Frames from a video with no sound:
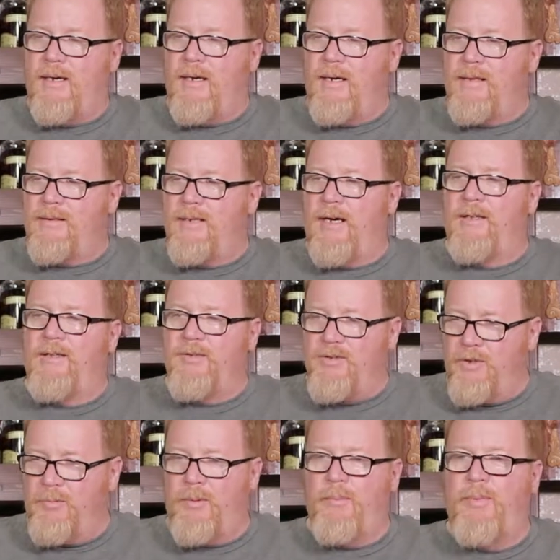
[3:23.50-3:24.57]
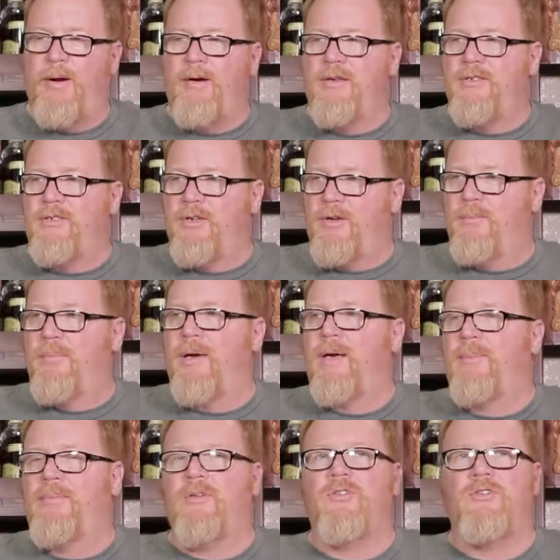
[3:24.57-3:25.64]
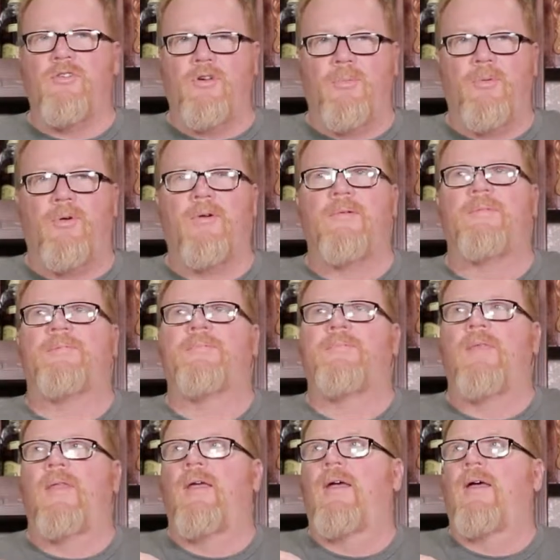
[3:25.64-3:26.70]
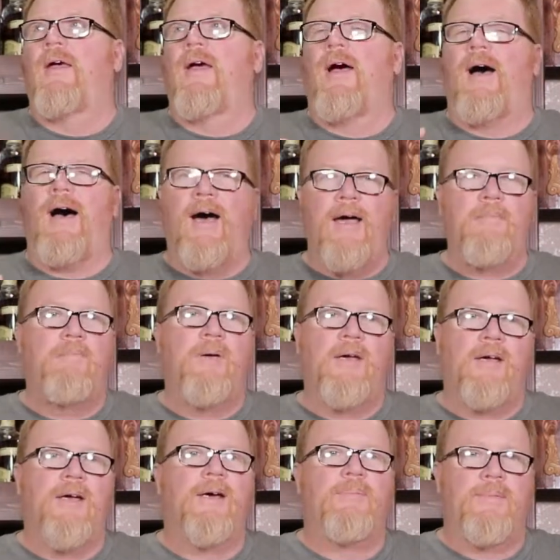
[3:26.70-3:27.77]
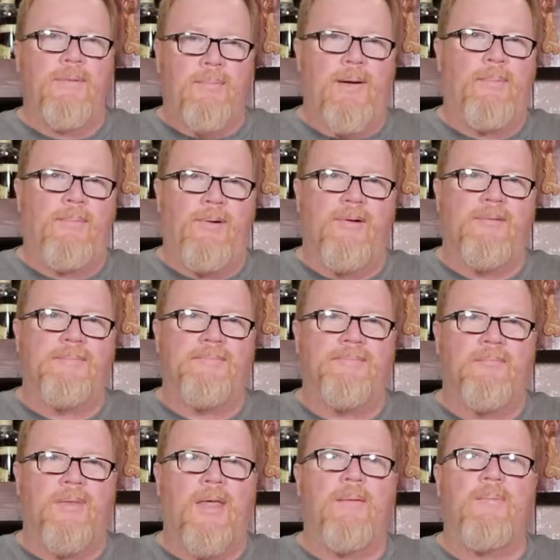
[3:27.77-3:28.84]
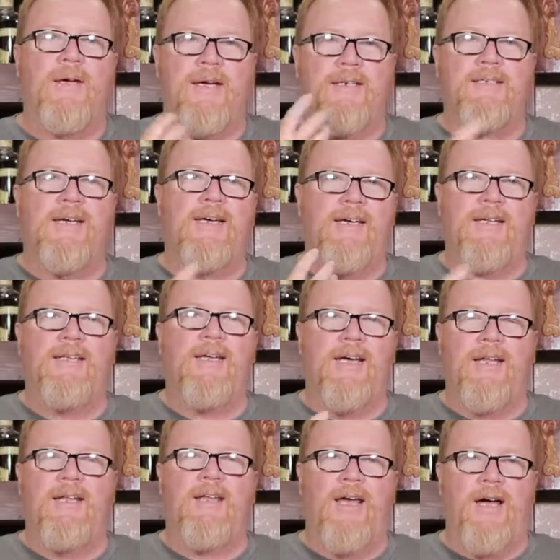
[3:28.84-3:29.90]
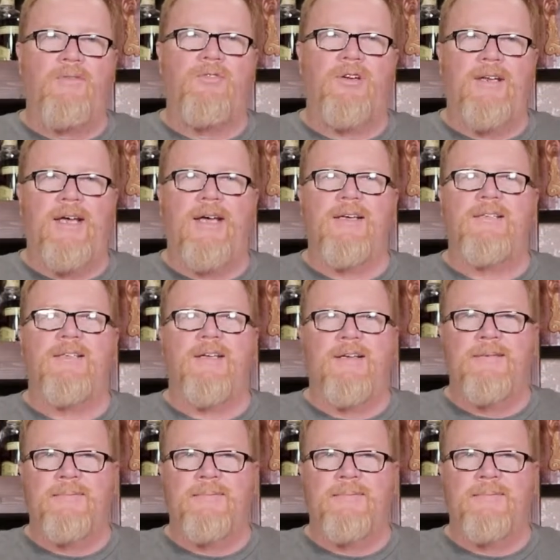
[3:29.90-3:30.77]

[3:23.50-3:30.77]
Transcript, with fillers: It's got the juniper berries. You can pick up the juniper. I pick up the pepper because I get that in the aftertaste